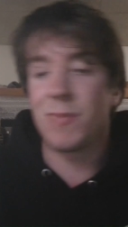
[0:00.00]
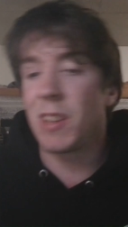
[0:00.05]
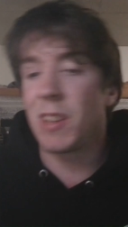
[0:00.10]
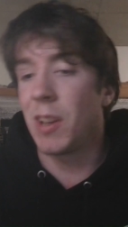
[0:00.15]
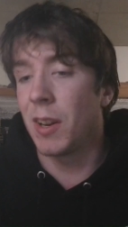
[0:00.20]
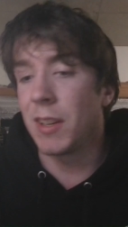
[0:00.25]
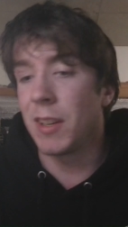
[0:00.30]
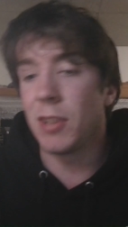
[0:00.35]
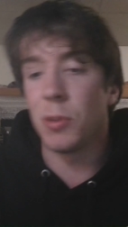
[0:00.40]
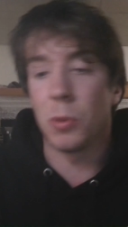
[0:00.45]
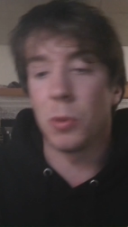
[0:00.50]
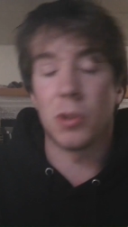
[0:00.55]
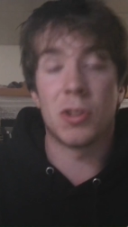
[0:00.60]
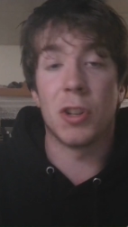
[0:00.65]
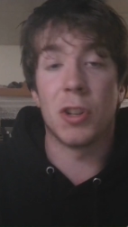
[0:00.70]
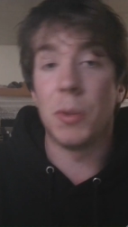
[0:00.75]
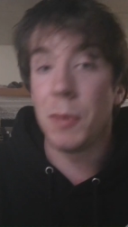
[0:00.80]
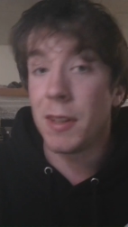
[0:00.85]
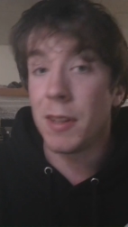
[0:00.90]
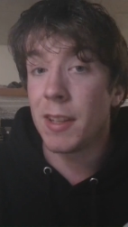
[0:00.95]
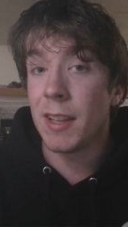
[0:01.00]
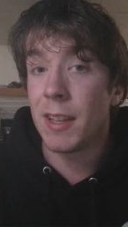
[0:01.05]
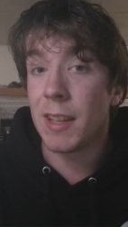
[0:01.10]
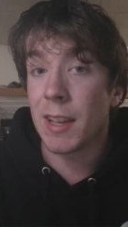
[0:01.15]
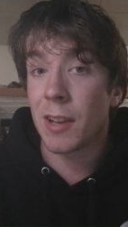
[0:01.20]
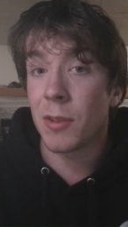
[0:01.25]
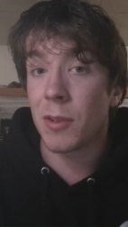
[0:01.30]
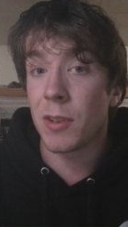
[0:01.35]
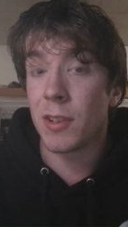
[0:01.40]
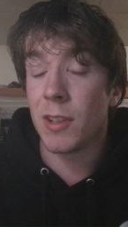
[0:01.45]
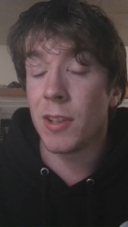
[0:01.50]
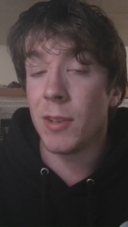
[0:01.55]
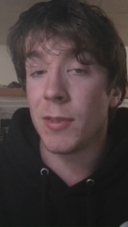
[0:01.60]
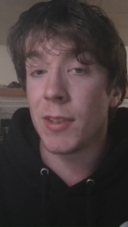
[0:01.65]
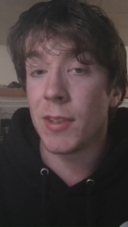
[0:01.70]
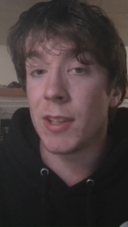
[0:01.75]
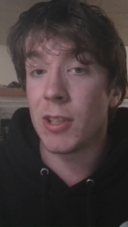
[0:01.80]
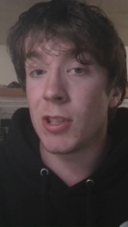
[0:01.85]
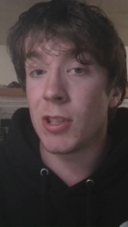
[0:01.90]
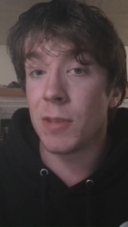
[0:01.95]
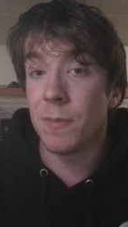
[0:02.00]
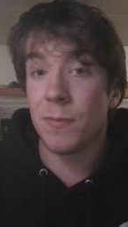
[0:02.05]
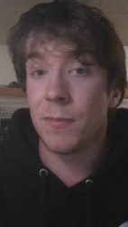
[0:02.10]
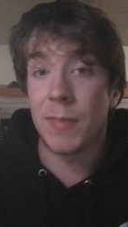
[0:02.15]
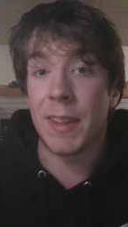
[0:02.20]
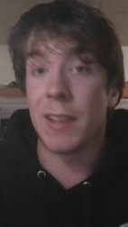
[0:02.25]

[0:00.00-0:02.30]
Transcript: Keyonte George could be seeing increased usage.